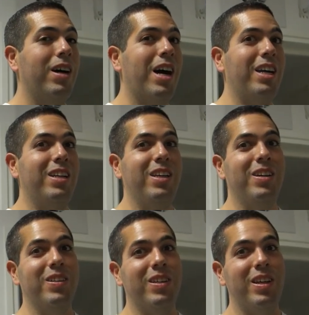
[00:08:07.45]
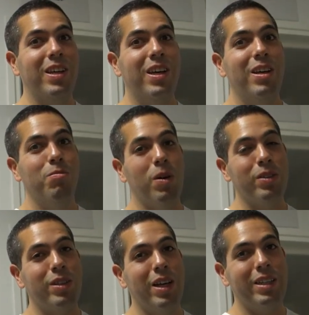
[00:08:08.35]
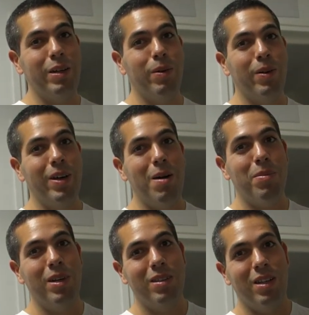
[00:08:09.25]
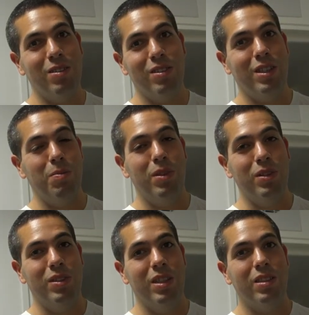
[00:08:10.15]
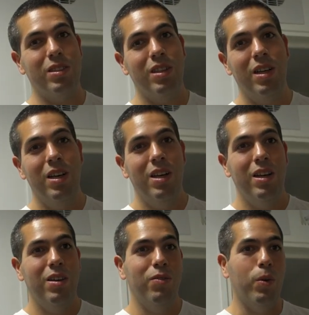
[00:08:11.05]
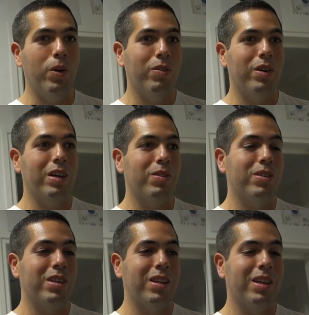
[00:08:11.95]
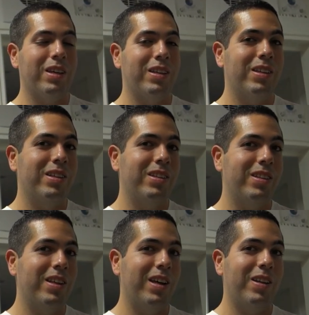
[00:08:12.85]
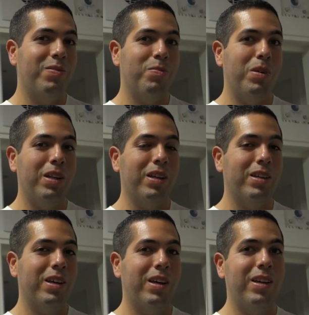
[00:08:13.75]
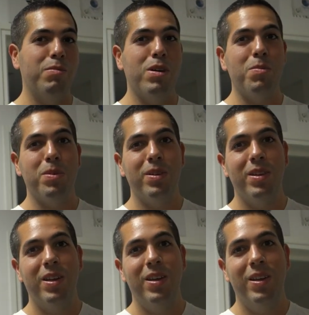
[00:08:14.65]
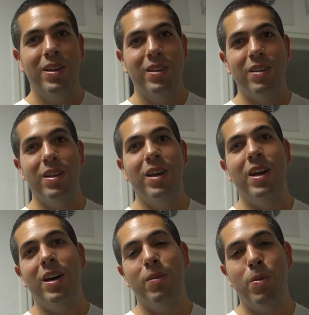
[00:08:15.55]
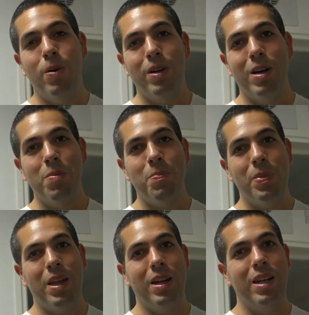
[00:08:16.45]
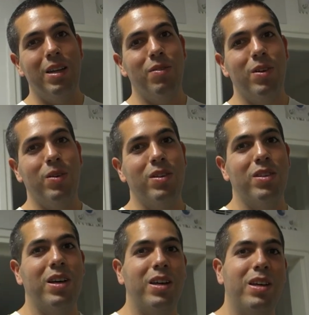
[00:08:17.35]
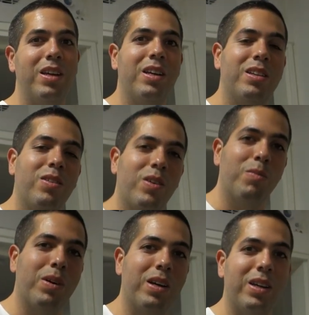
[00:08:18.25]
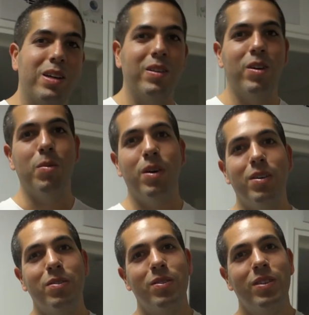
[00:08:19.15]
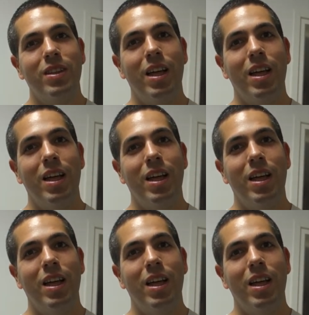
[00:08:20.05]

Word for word: Ideally. Most likely what will happen is I'll just sleep till six forty-five or something. And be like, hey, I'm up. Today I woke up and I didn't even notice I... Turn my alarm off.